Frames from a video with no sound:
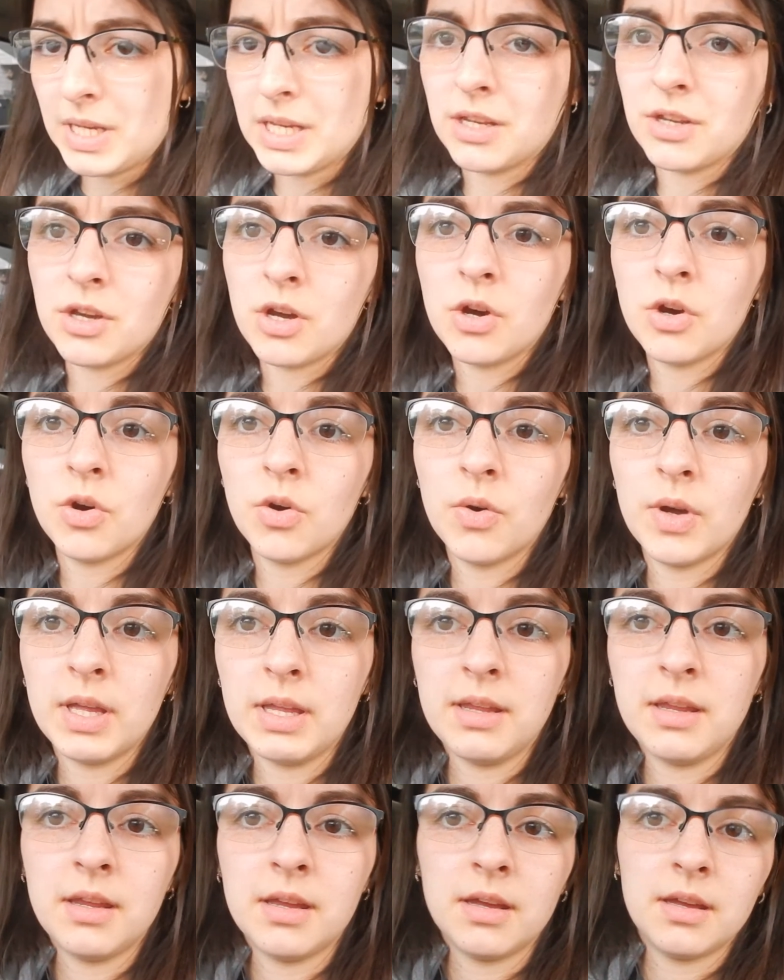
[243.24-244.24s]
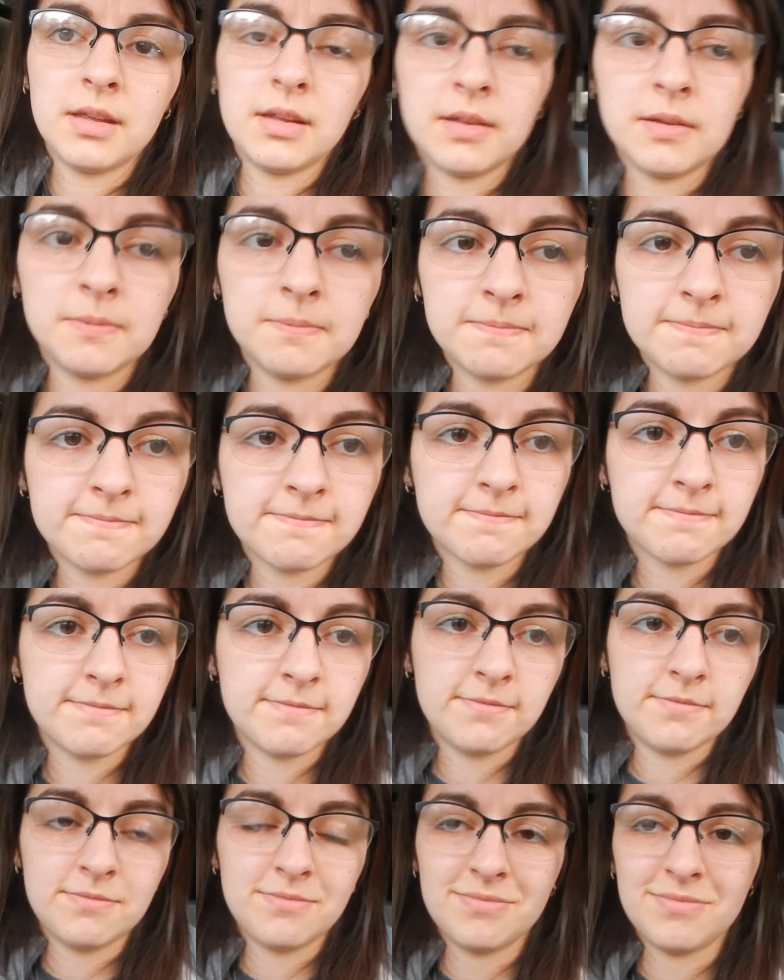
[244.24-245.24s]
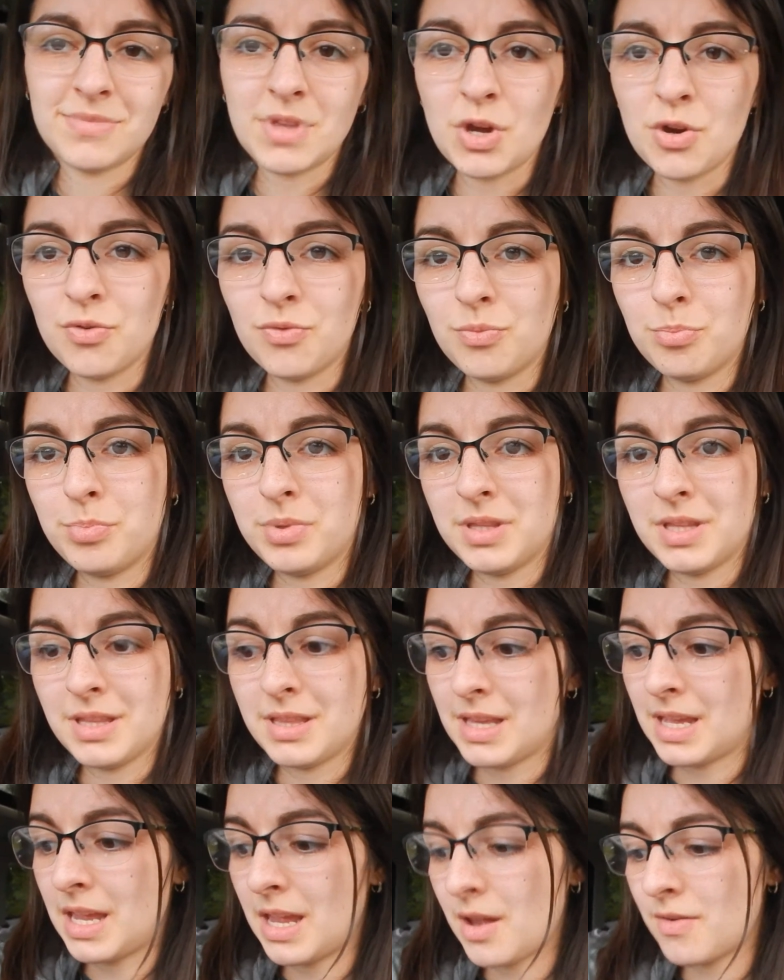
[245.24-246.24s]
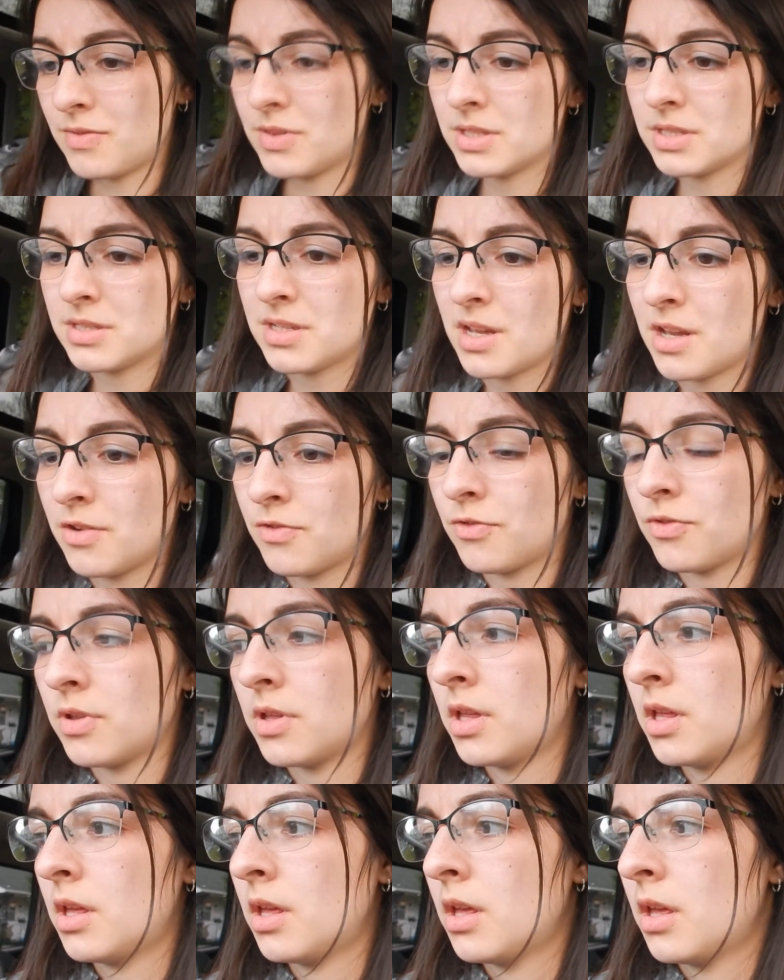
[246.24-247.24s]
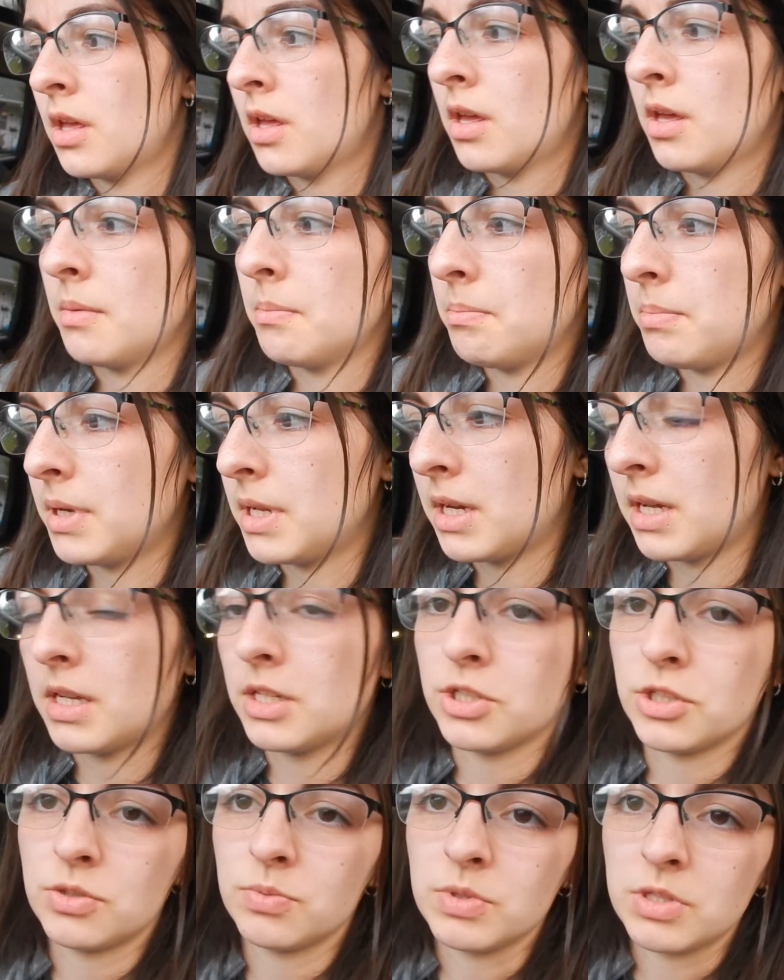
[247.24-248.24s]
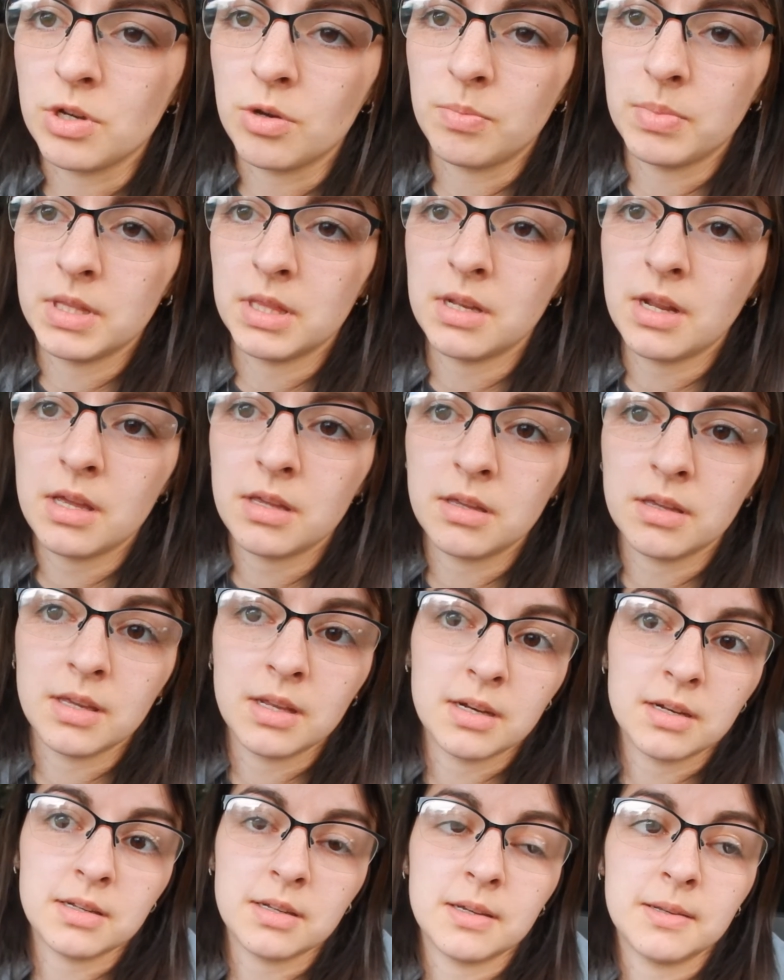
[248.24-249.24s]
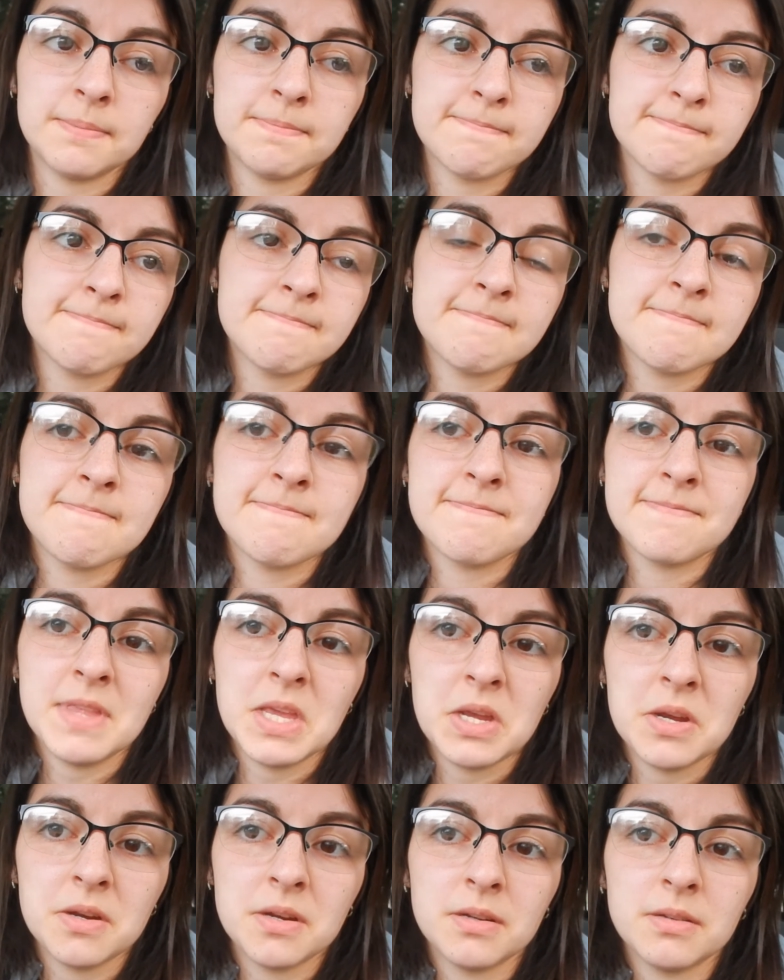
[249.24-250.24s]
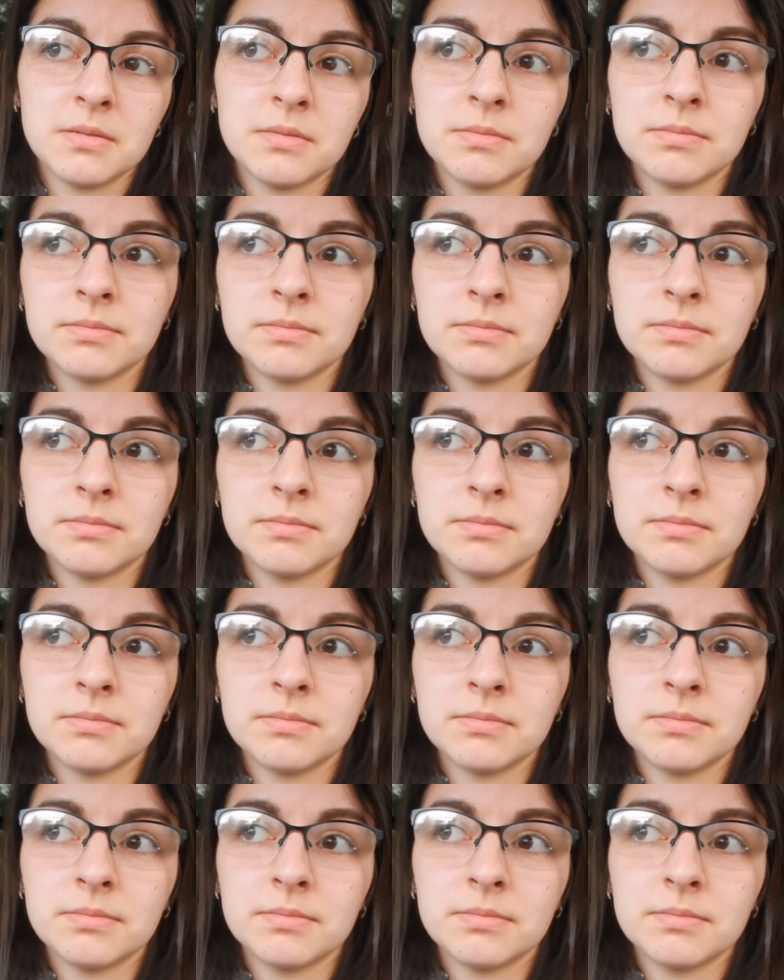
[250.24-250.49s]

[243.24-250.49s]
we can go and hope that they have the stuff. But I just was hoping that I could get it done here.